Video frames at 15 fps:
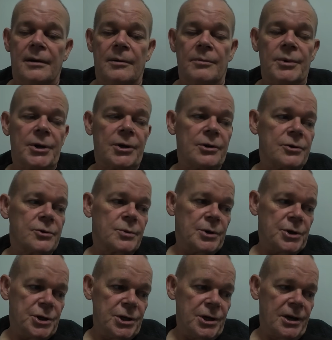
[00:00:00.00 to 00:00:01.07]
because when
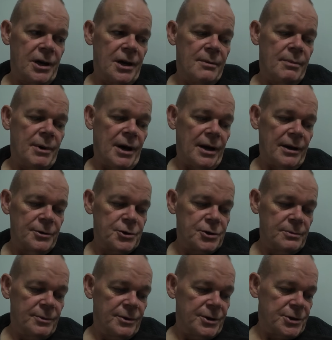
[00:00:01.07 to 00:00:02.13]
she came back some of the